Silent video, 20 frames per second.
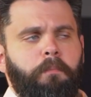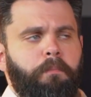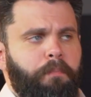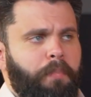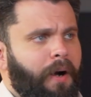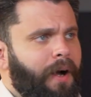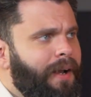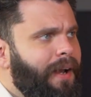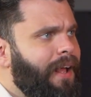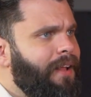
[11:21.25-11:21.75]

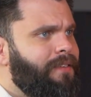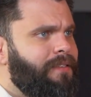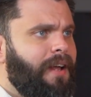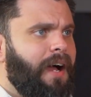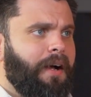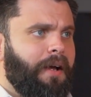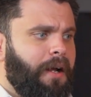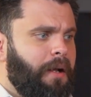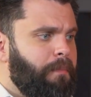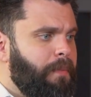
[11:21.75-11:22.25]
But it's
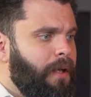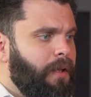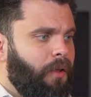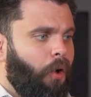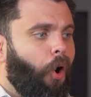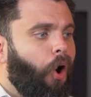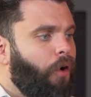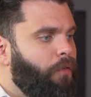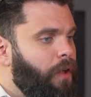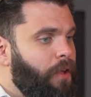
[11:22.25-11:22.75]
not going to be
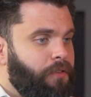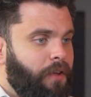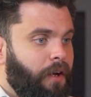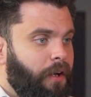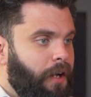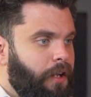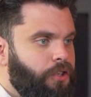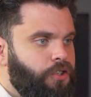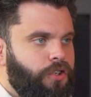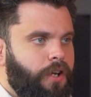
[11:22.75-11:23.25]
all. It's not
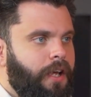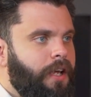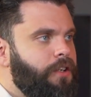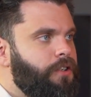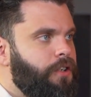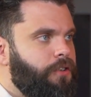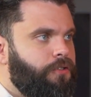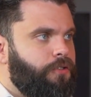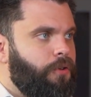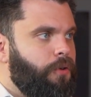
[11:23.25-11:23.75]
going to
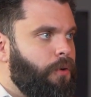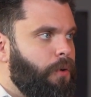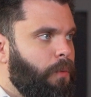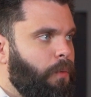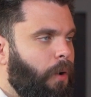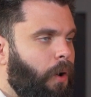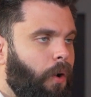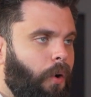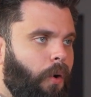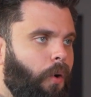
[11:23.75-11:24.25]
change it
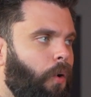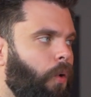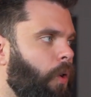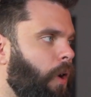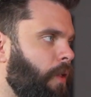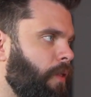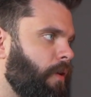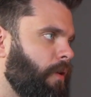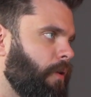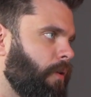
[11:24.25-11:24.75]
to a
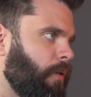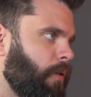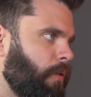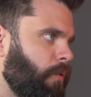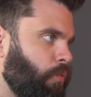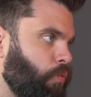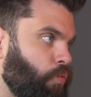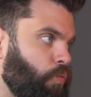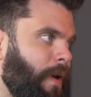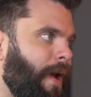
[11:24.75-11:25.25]
whole other
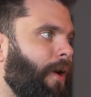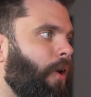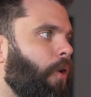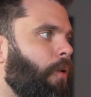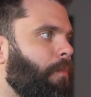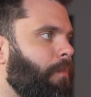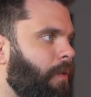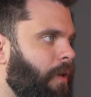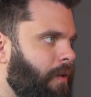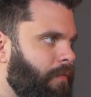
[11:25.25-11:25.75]

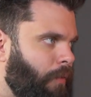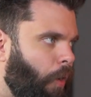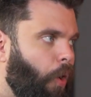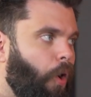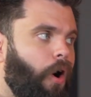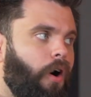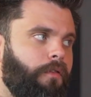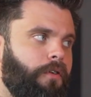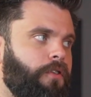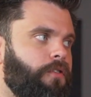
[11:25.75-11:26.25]
realm of
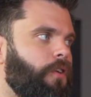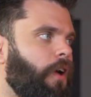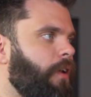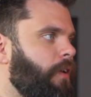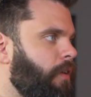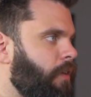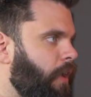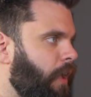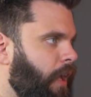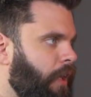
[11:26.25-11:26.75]
all of a
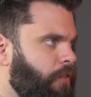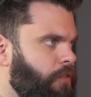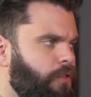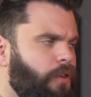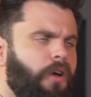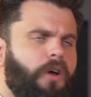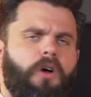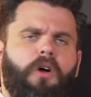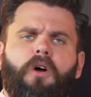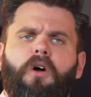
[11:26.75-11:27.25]
sudden
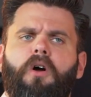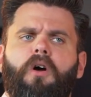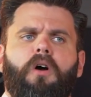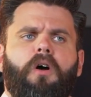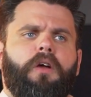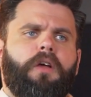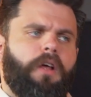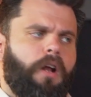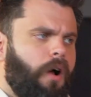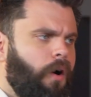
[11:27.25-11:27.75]
it's,
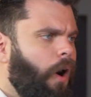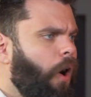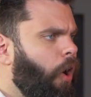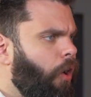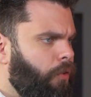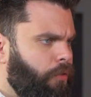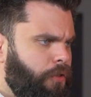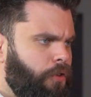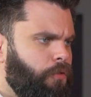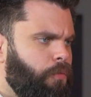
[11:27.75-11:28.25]

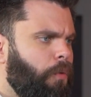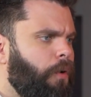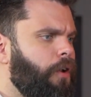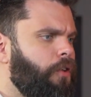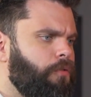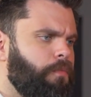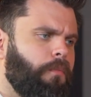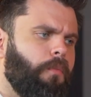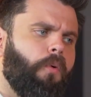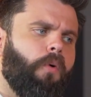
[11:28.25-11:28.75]
this one
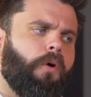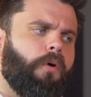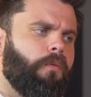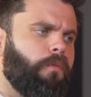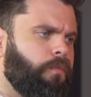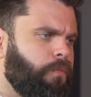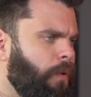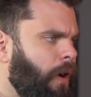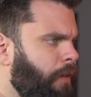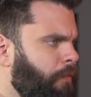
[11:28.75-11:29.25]
is more
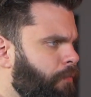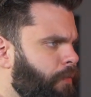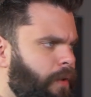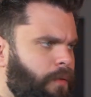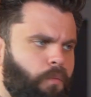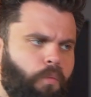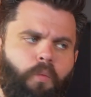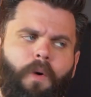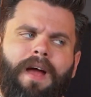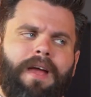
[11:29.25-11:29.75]
rough
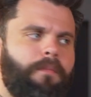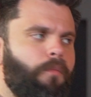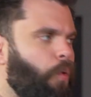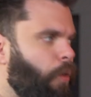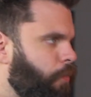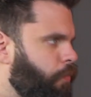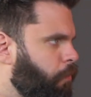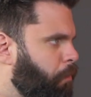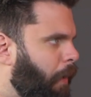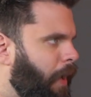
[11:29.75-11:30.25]
and way
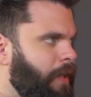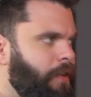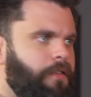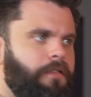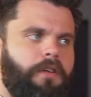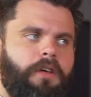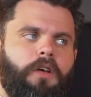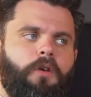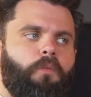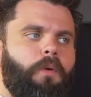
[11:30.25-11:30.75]
more
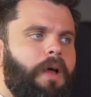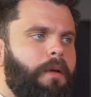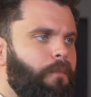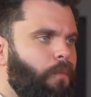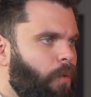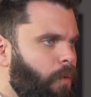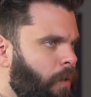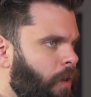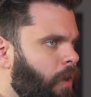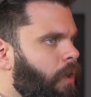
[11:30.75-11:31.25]
spicy and way
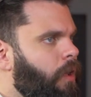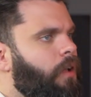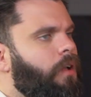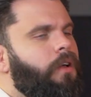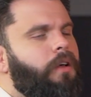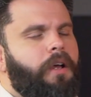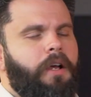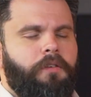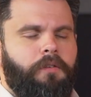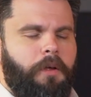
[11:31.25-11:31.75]
more.
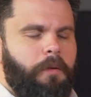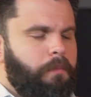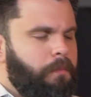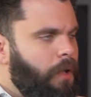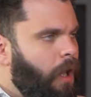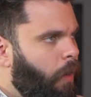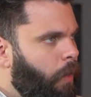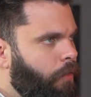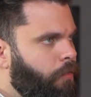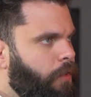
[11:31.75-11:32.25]
It's like,
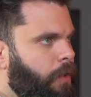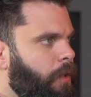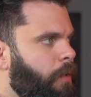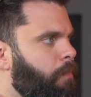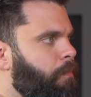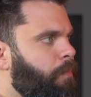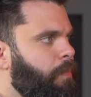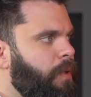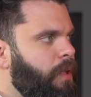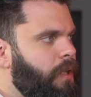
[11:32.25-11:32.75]
no, it's going to
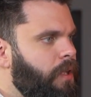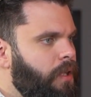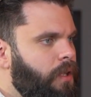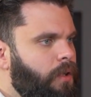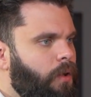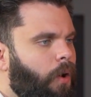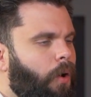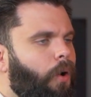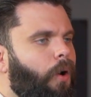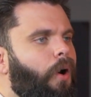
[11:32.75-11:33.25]

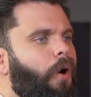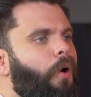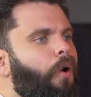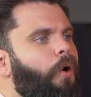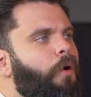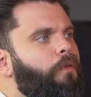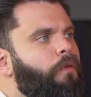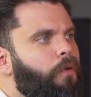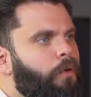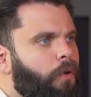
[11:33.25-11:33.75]
be
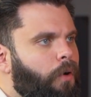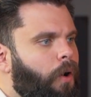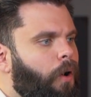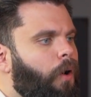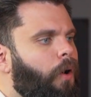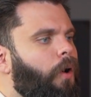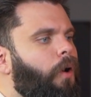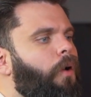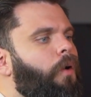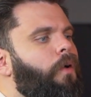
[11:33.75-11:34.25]

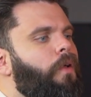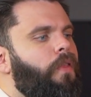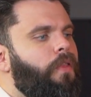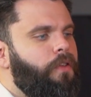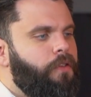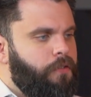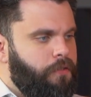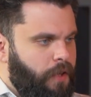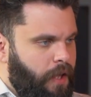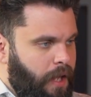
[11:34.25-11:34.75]
overall
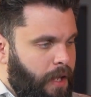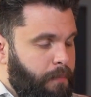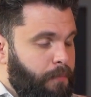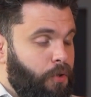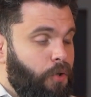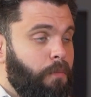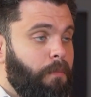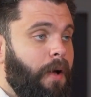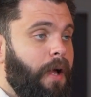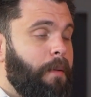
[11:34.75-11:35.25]
the same.
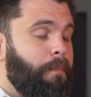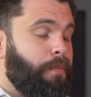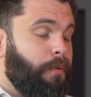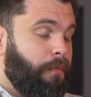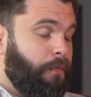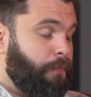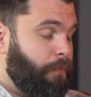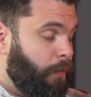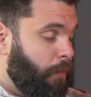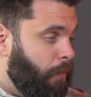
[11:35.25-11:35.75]
You might
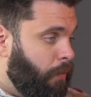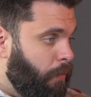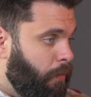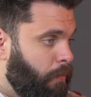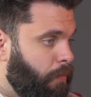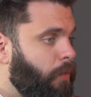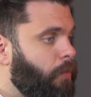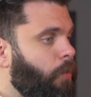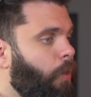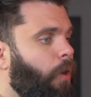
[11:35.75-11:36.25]

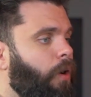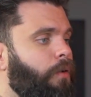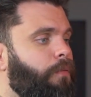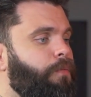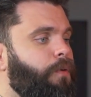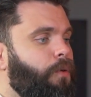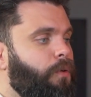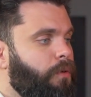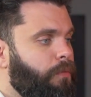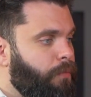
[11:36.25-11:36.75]
prefer the long
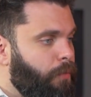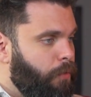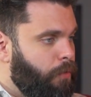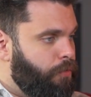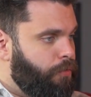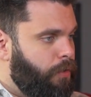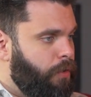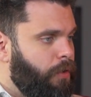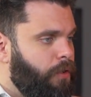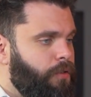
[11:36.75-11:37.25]
filler
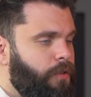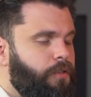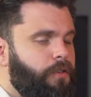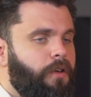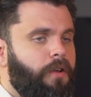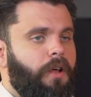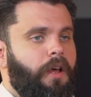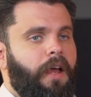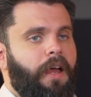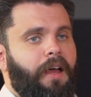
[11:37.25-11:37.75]
version because it's
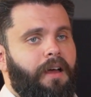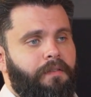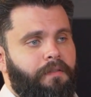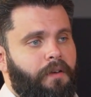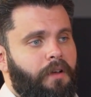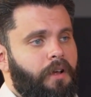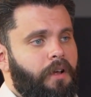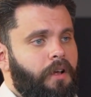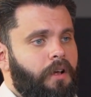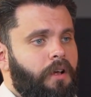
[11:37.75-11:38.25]
going to
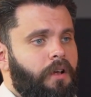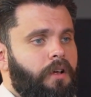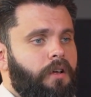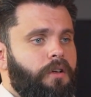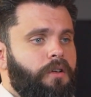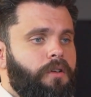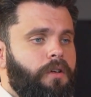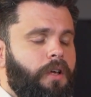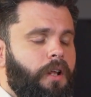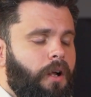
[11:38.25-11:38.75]
have,
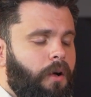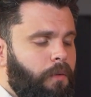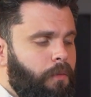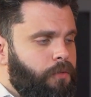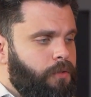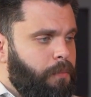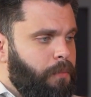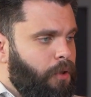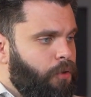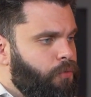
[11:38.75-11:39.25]

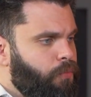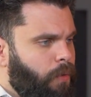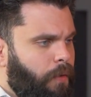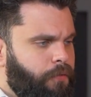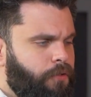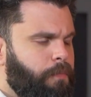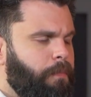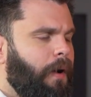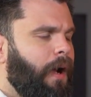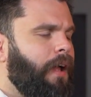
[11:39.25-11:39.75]
some of those
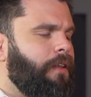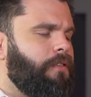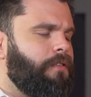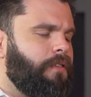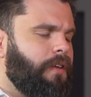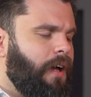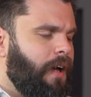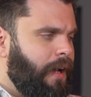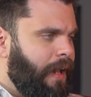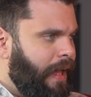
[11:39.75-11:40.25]
rough
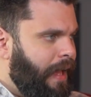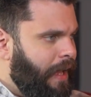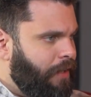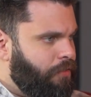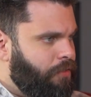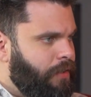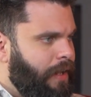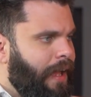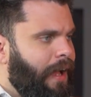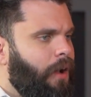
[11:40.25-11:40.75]
spots kind of
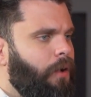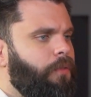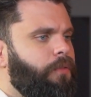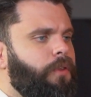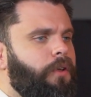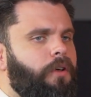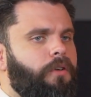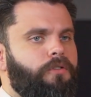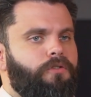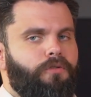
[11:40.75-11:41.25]
etched out.
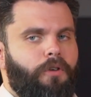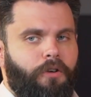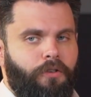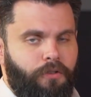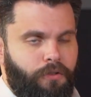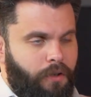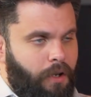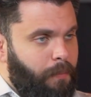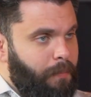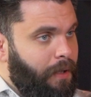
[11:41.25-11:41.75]
The
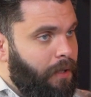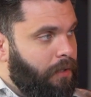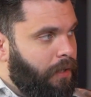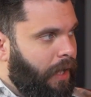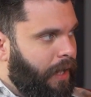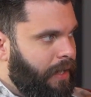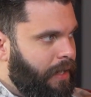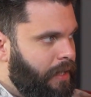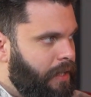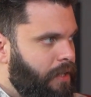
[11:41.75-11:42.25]
construction's going to be a
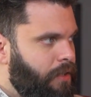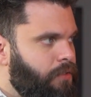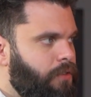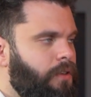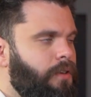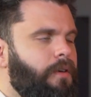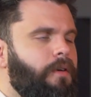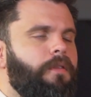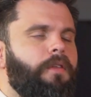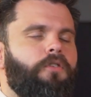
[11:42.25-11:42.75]
lot
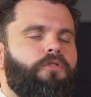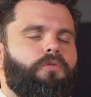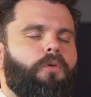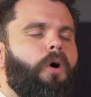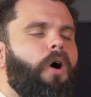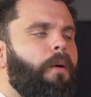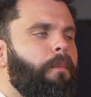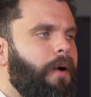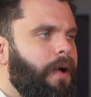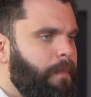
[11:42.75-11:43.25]
easier. The
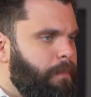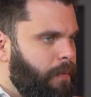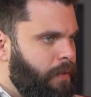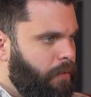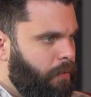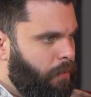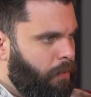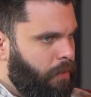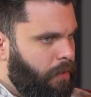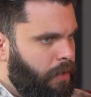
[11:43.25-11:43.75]
draw might be
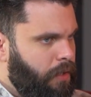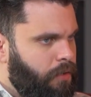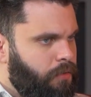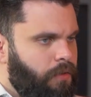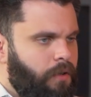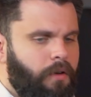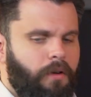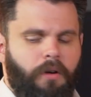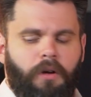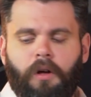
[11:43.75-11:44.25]
a little
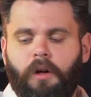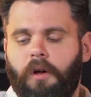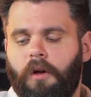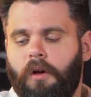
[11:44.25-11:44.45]
easier.